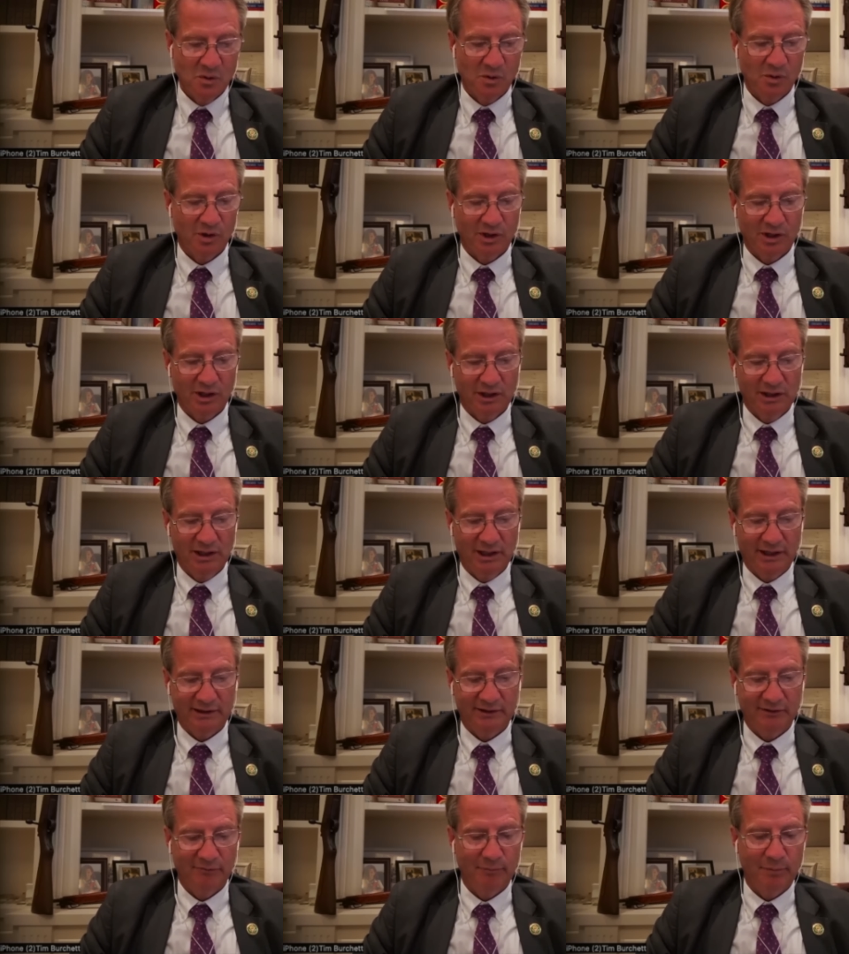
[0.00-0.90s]
we're
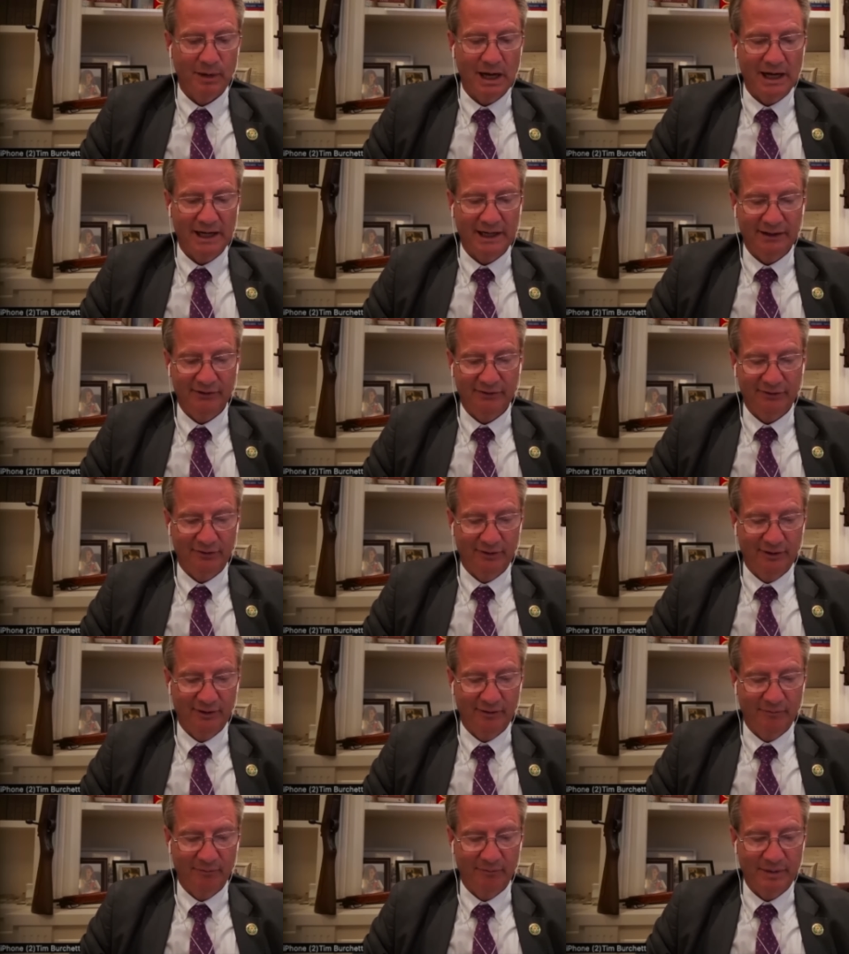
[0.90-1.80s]
collective bodies
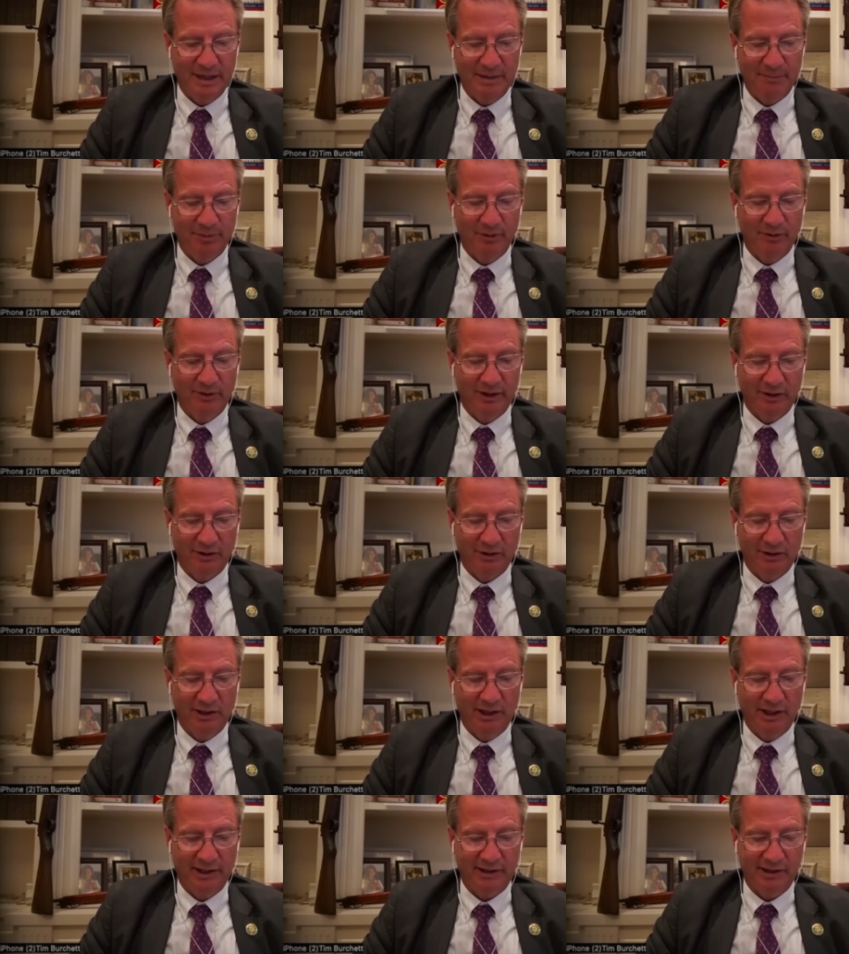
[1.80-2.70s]
of people that
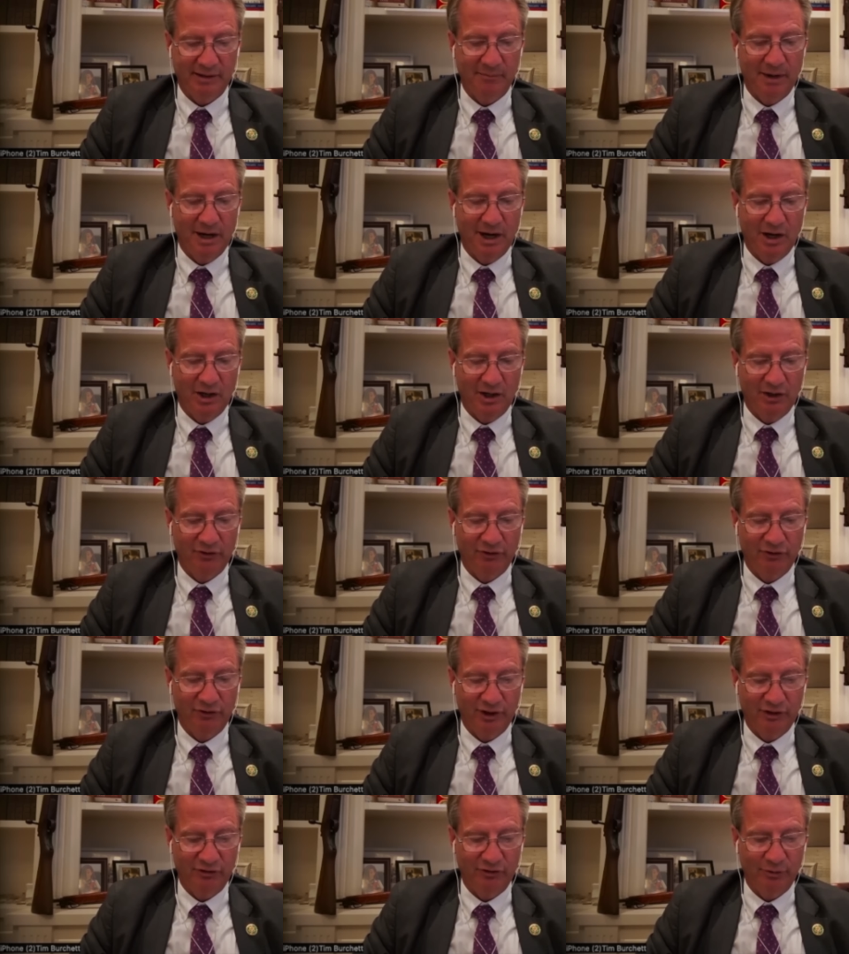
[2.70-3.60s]
are elected by our
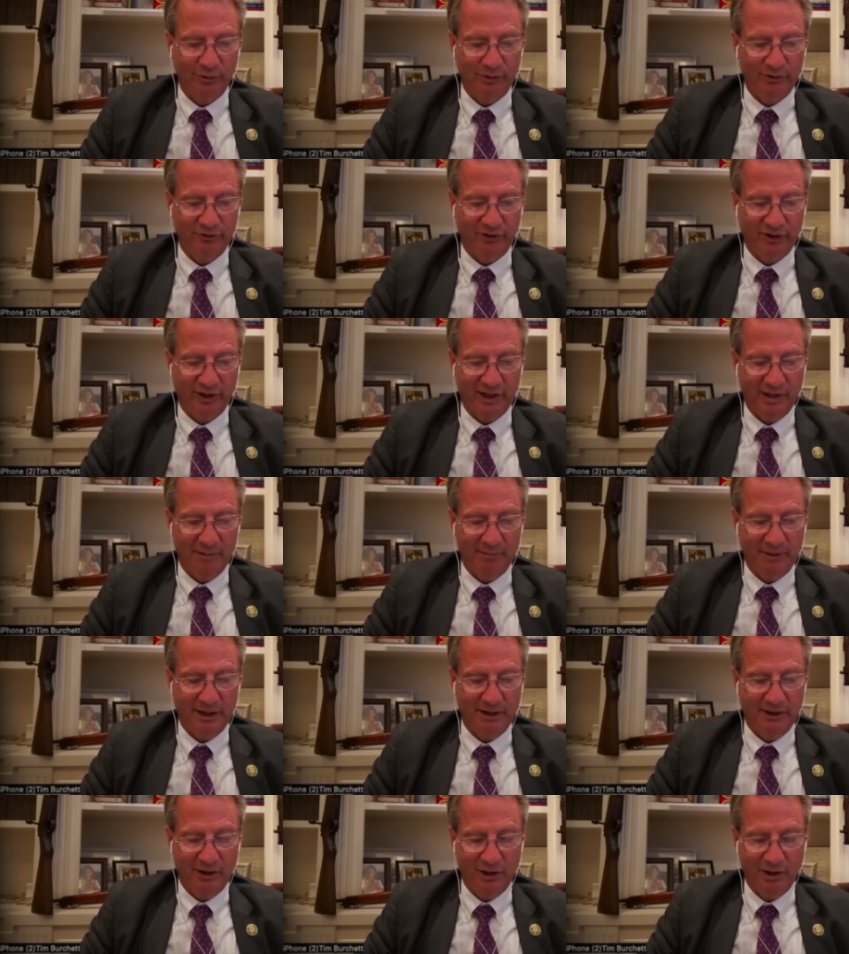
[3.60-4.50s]
constituents to
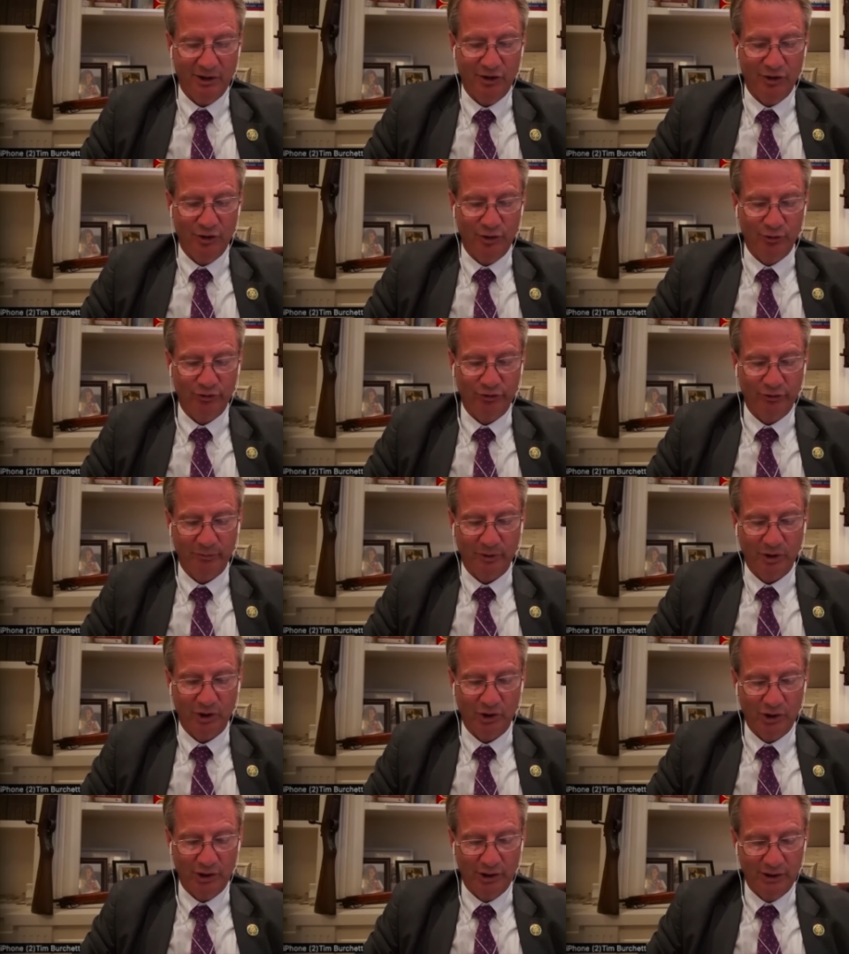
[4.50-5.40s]
come down there and do
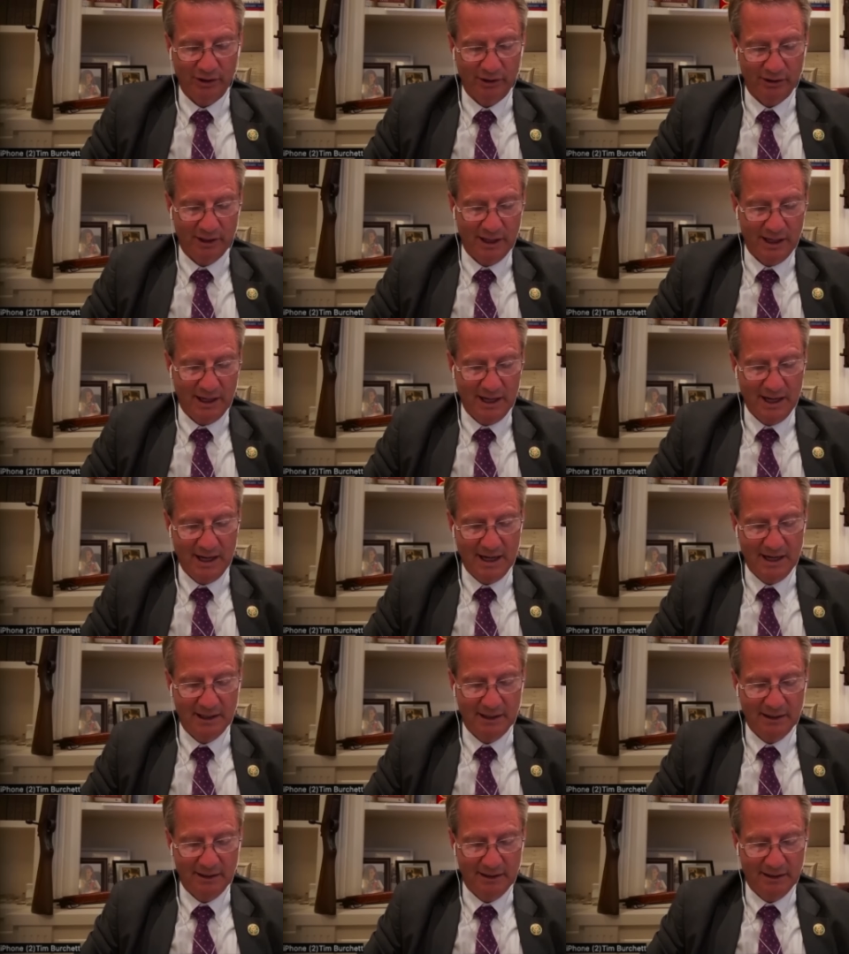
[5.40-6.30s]
some good.
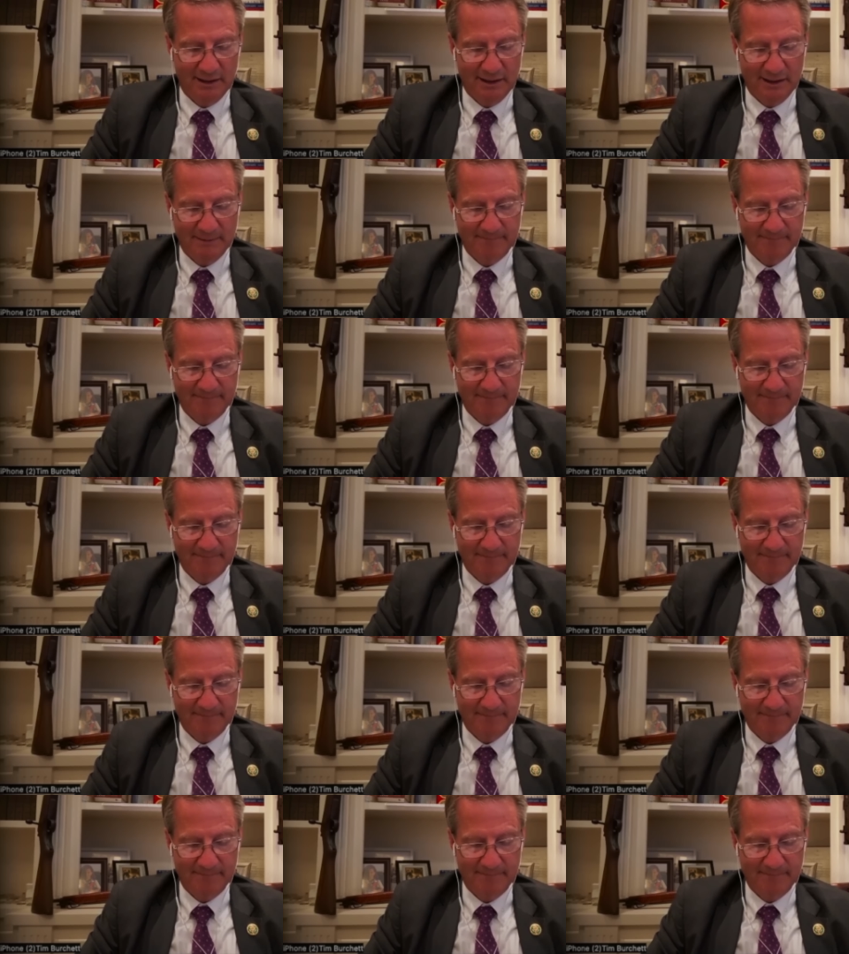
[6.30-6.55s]
And